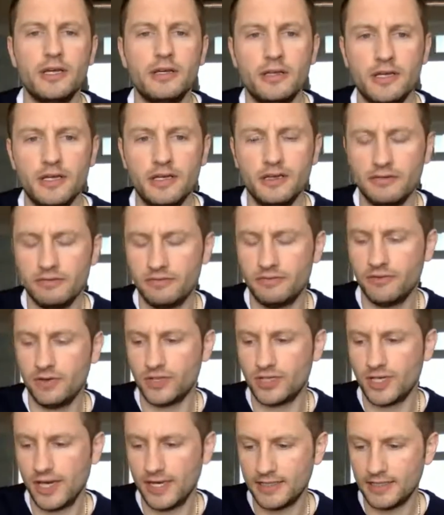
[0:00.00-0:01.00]
the
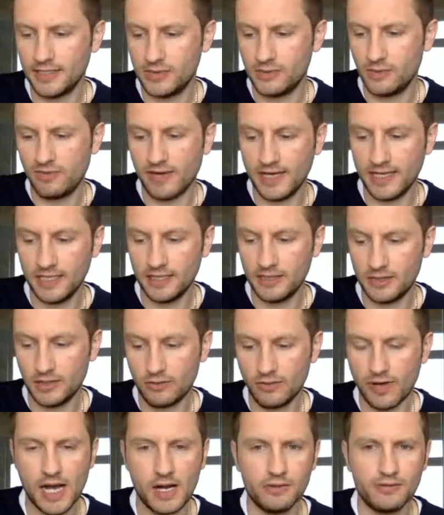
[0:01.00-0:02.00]
functionalities we've added to
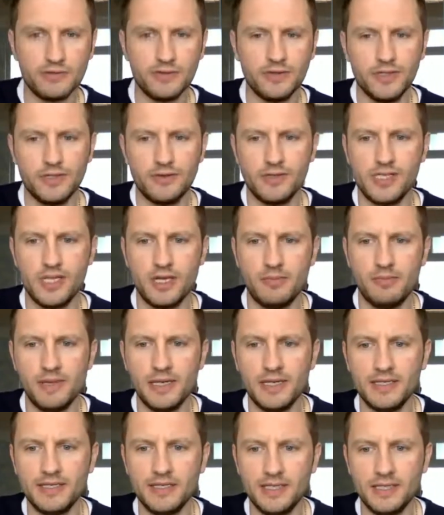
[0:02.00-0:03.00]
Crowdfunder is the
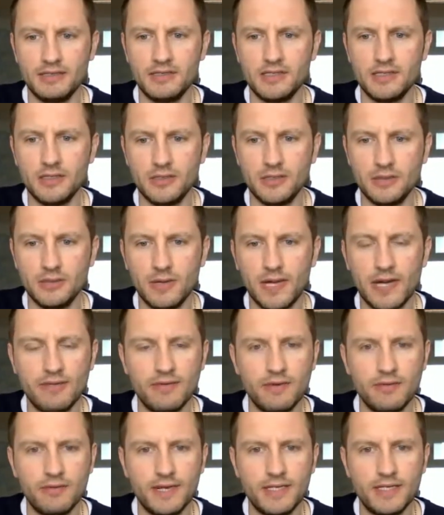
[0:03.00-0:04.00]
ability to have
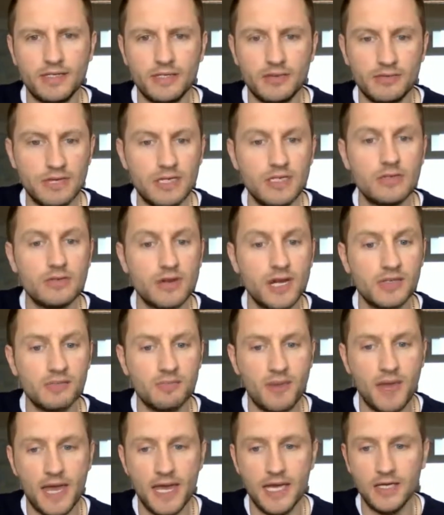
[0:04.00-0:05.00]
a register
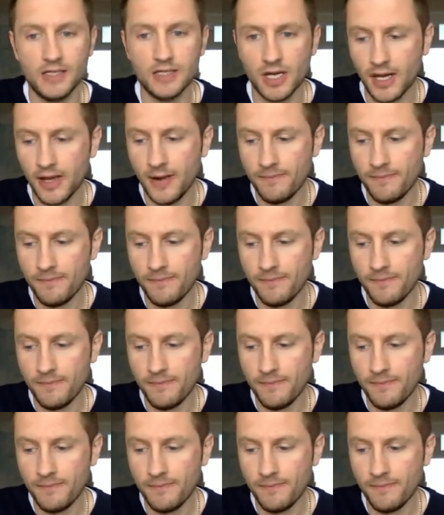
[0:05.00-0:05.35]
interest page.